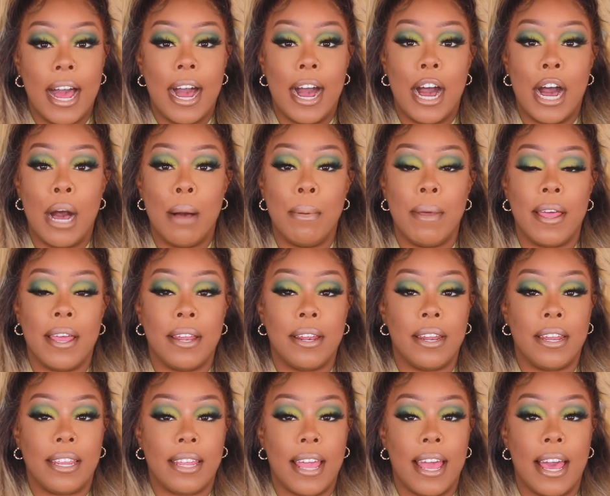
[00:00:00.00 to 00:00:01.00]
Um,
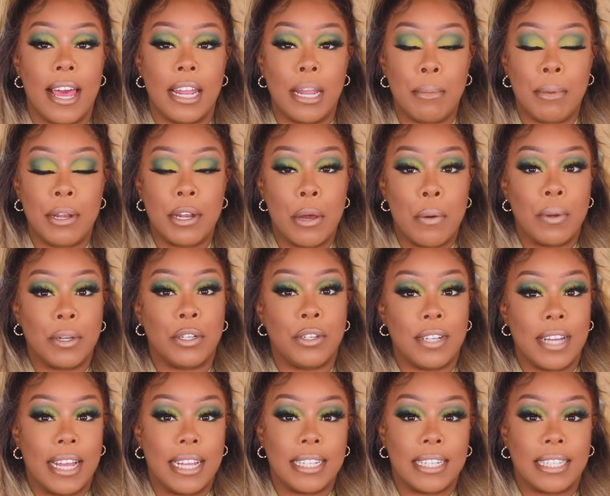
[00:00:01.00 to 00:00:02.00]
and yeah, let me know what you
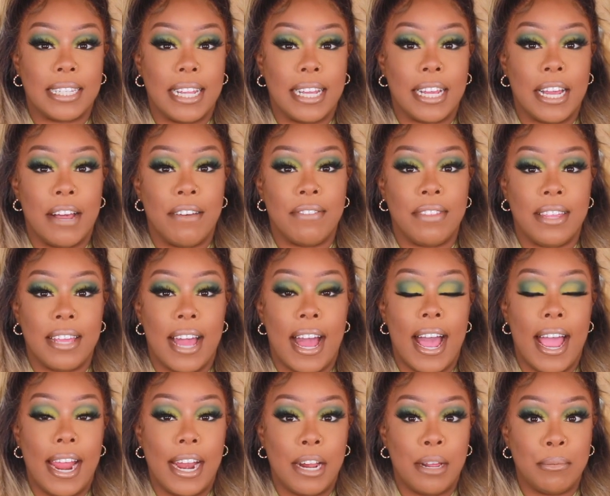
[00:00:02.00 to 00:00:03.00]
guys think of the
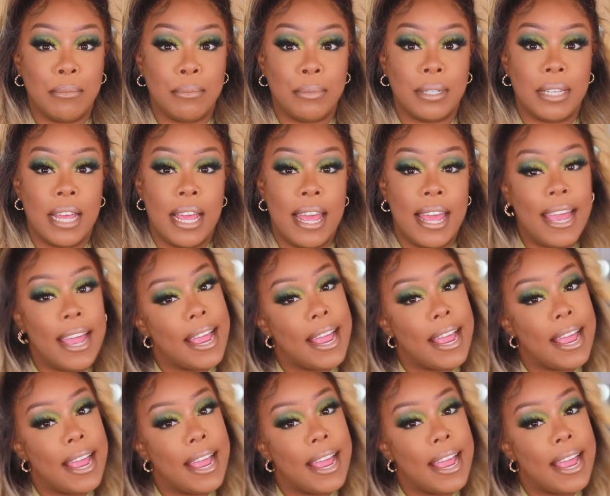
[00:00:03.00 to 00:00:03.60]
items.